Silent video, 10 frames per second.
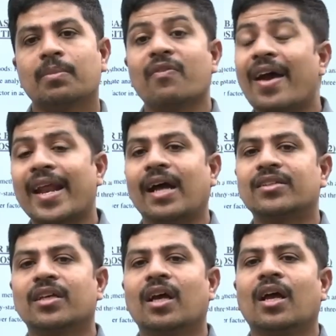
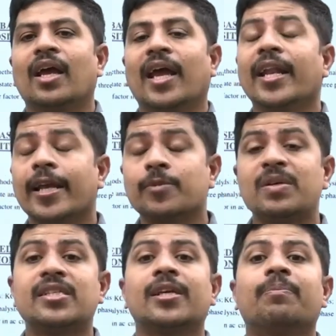Whereas in
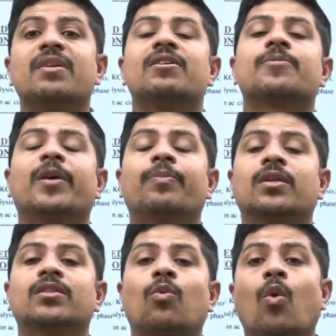HPCL previous
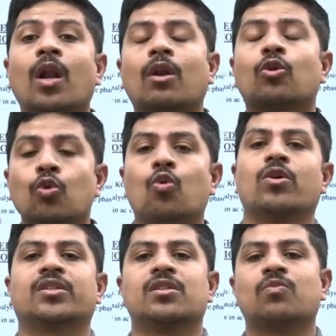papers, one or two
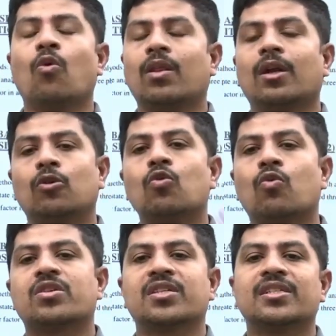questions, more than two
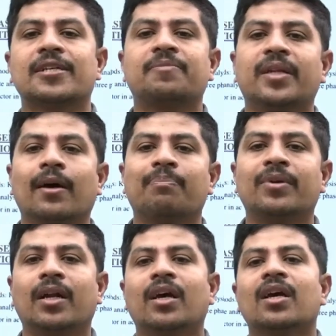questions has been
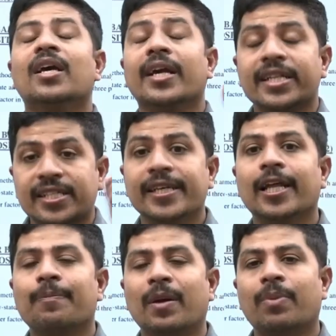appeared in
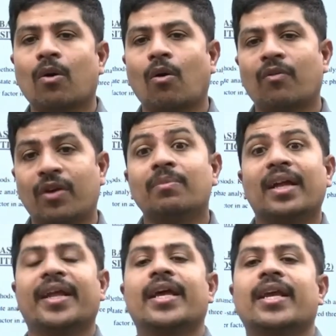single paper or from
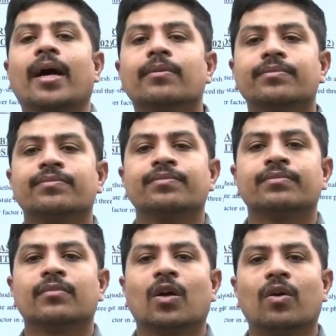that area
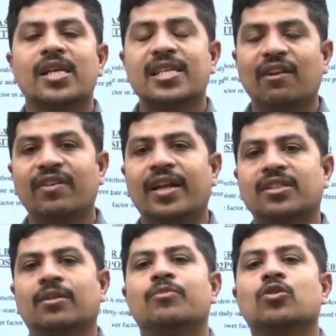okay self
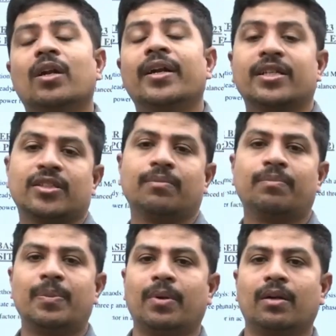induction mutual induction
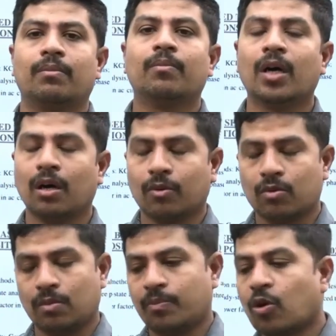paper uh,
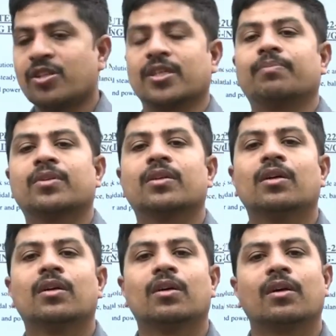concept
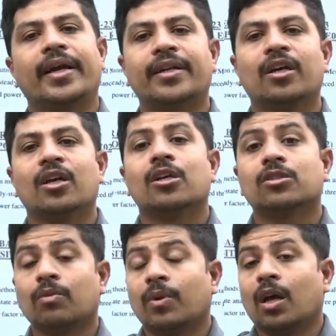right
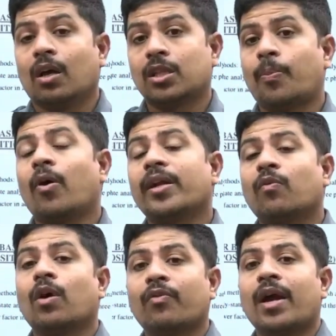so the point
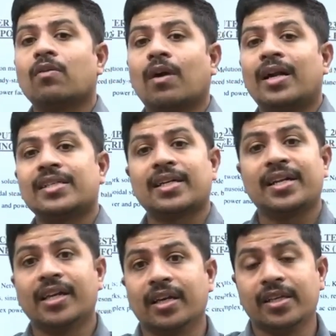what we have to understand
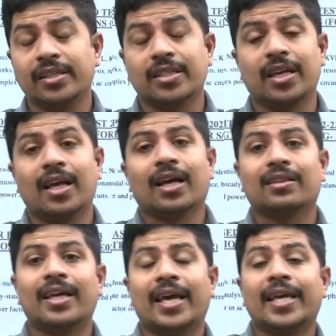here is uh,
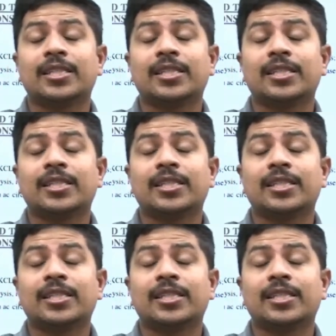the